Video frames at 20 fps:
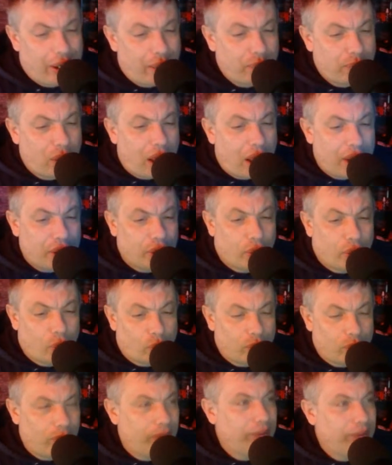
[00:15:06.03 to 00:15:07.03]
I'm glad
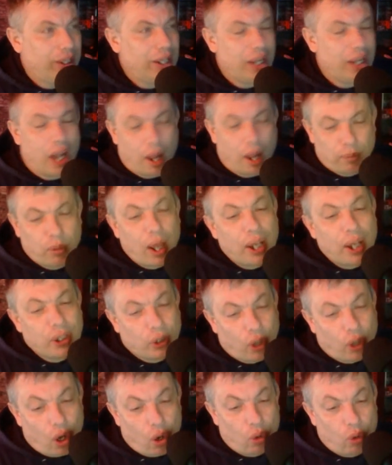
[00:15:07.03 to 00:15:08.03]
you're
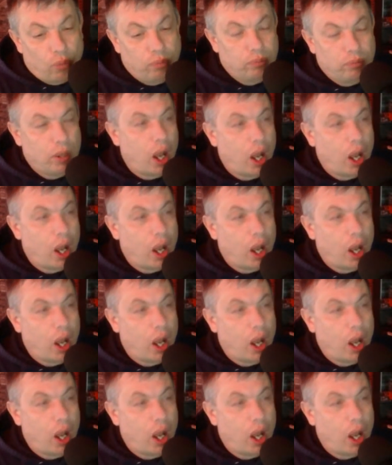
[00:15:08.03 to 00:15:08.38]
home.